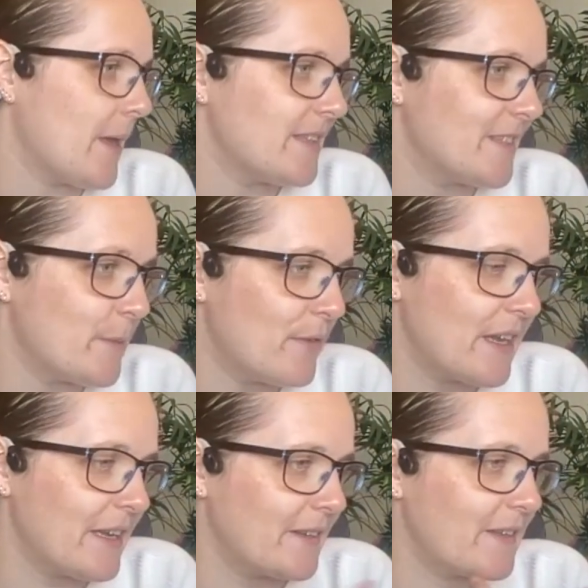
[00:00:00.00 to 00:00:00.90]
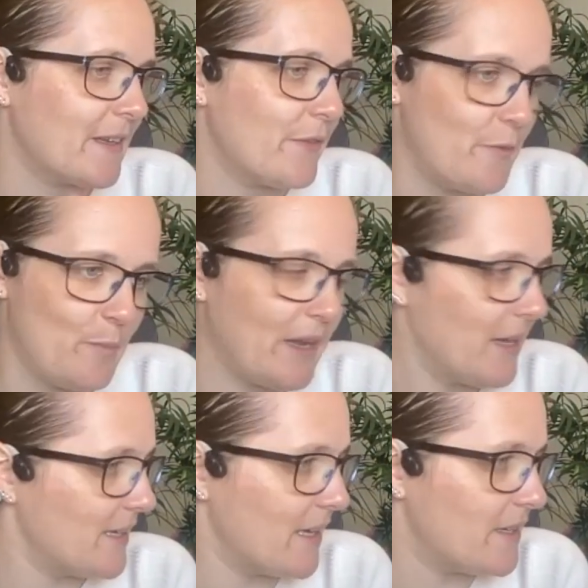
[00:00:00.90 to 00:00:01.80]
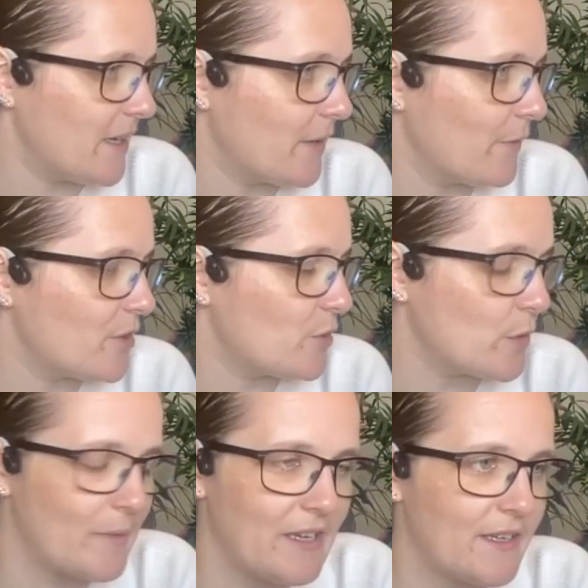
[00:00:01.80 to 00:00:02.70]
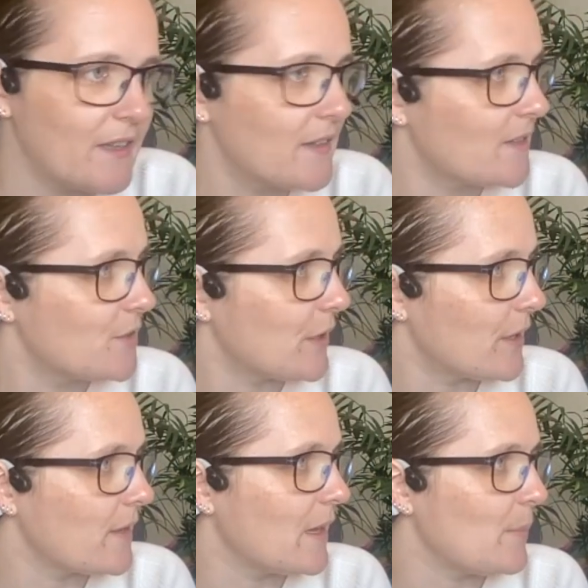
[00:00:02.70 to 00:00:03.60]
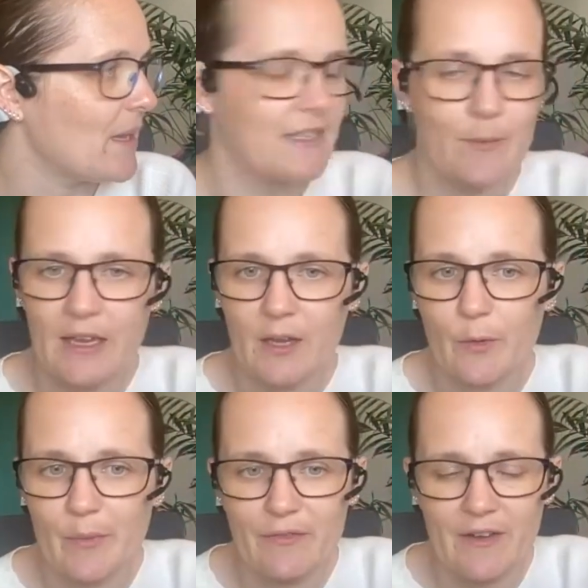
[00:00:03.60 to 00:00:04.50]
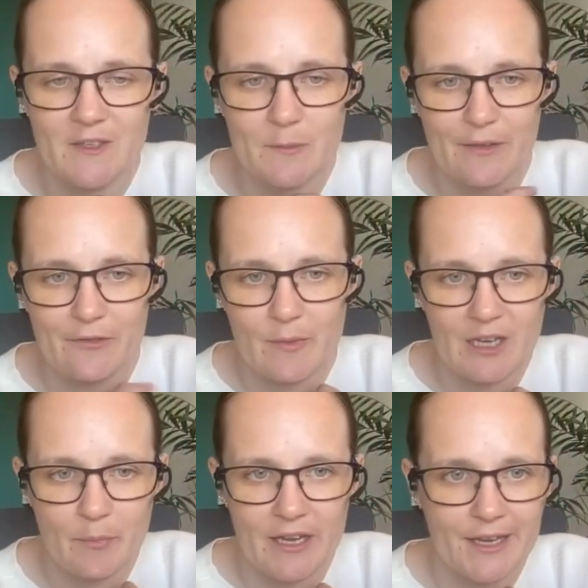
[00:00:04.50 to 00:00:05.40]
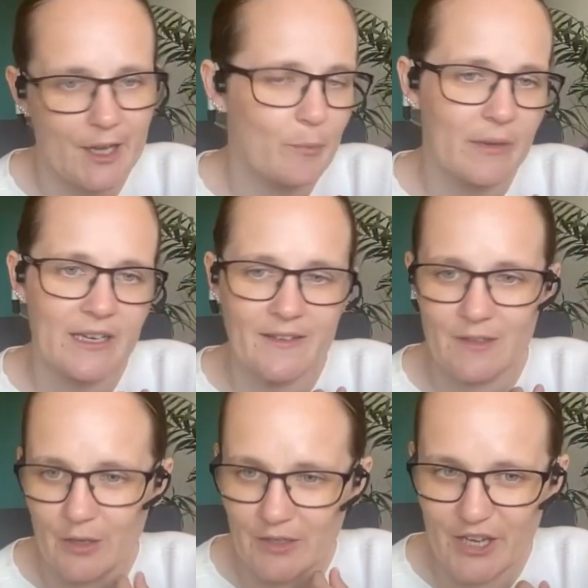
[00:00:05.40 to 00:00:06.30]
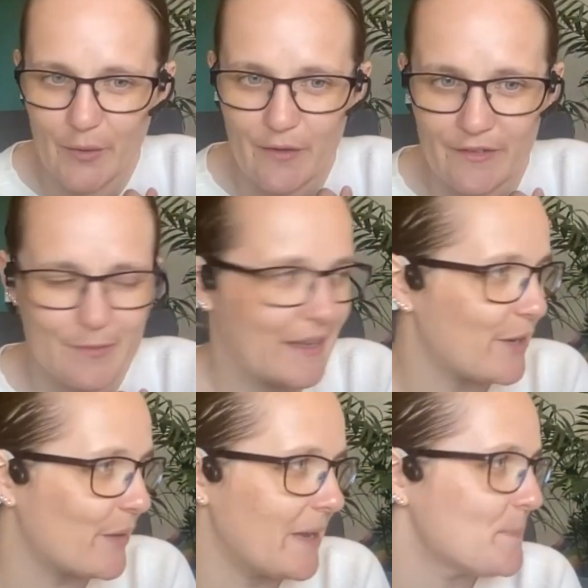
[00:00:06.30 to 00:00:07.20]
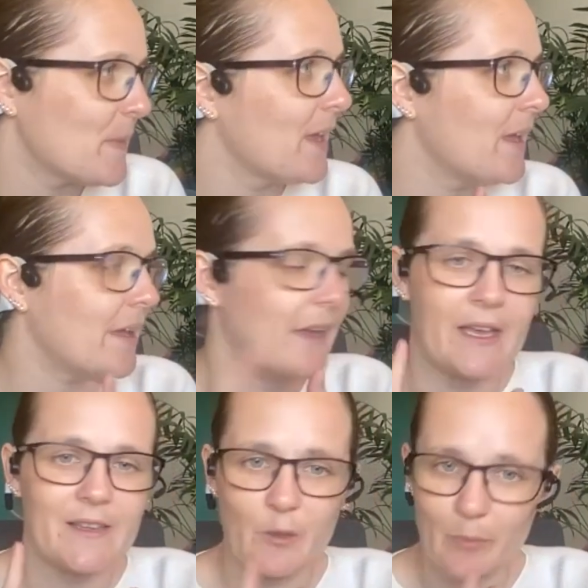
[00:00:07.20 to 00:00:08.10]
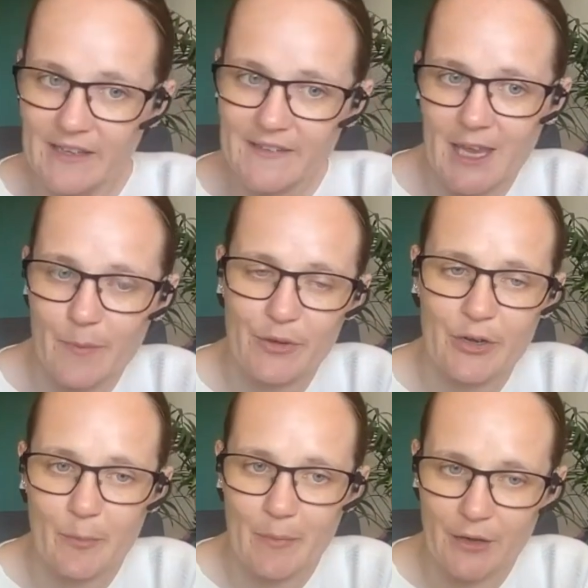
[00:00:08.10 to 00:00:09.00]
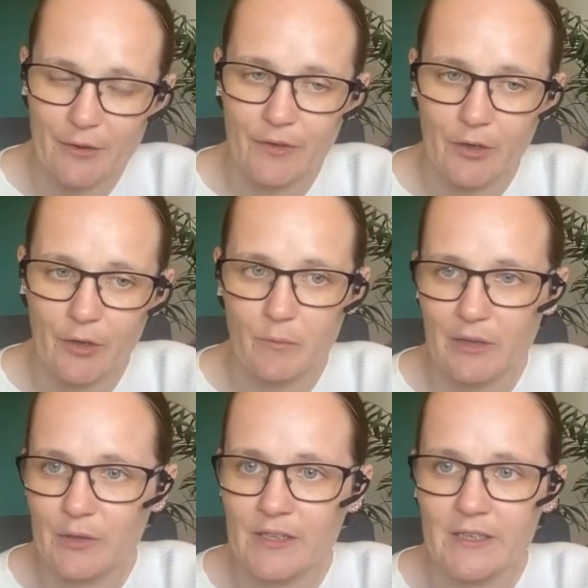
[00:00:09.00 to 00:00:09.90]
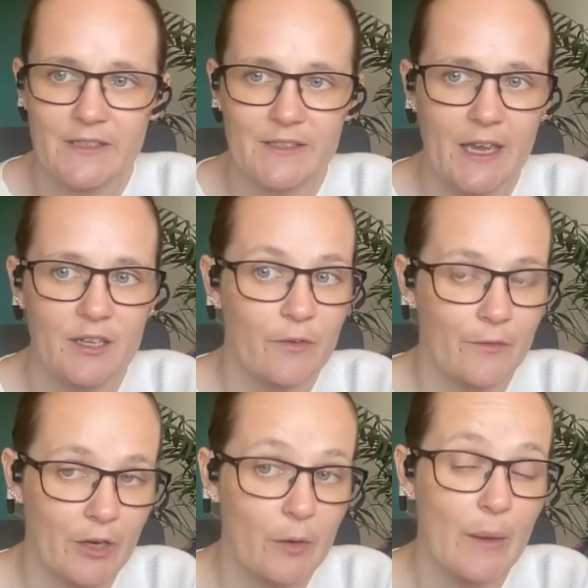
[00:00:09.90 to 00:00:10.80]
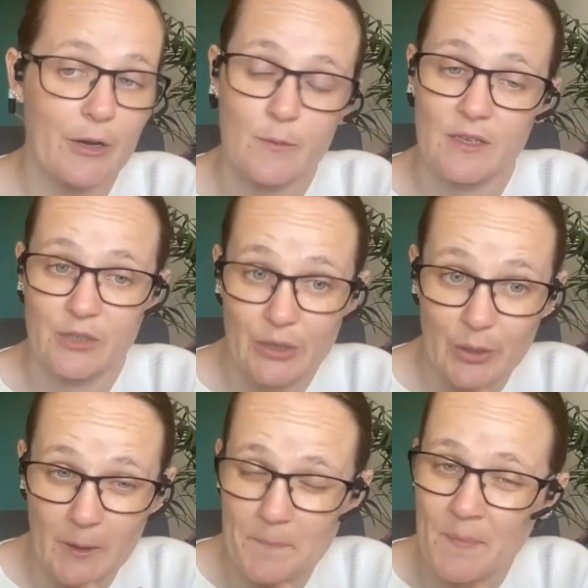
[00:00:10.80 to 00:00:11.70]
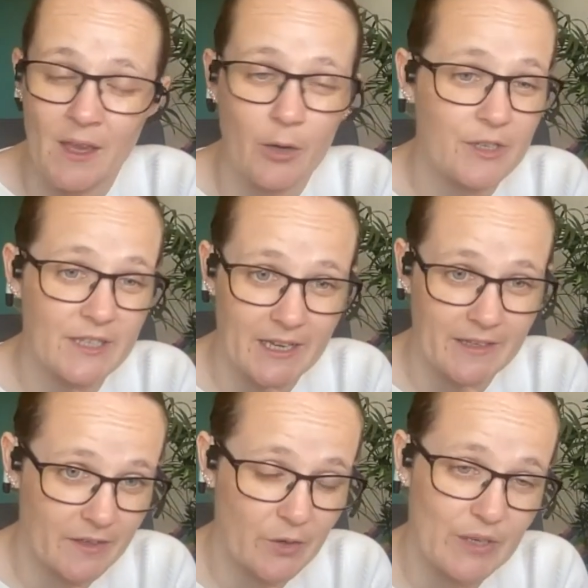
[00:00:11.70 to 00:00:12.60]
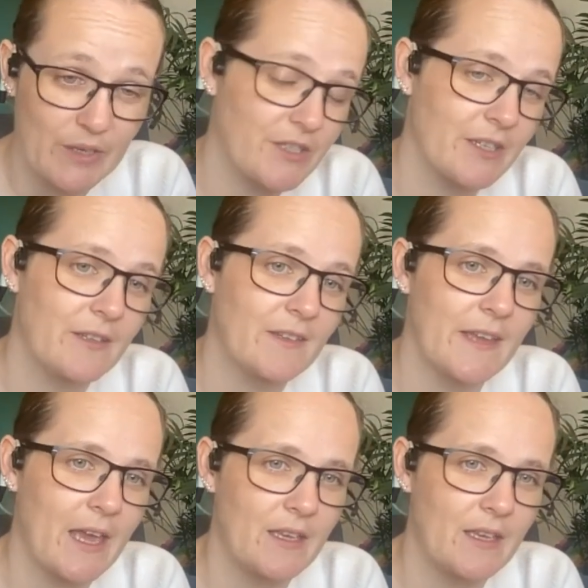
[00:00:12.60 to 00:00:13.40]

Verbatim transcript: Some of these, if you've been attending virtual meetings during the pandemic, will be reasonably familiar by now, but it doesn't hurt to go over them anyway. So please keep your microphone muted. You're very welcome to talk or to ask questions.